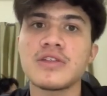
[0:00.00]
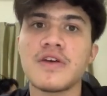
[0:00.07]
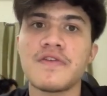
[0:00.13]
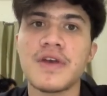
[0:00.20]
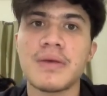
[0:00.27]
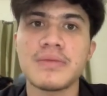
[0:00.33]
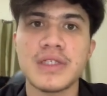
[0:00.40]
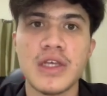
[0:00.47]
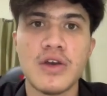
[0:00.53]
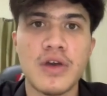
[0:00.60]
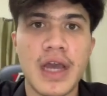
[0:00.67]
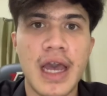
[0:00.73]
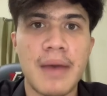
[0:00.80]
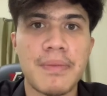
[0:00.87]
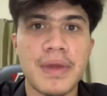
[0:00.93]
of MCO
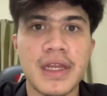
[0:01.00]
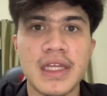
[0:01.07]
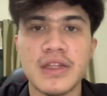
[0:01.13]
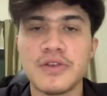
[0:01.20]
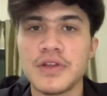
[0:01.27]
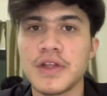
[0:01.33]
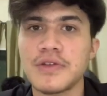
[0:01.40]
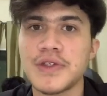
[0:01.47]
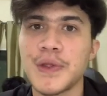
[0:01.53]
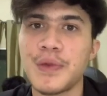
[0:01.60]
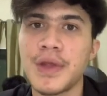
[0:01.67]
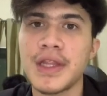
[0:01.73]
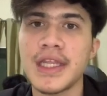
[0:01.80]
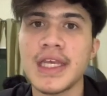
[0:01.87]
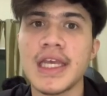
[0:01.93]
happened in
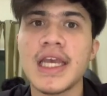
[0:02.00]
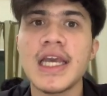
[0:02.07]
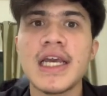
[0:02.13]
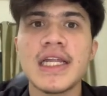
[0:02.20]
2020.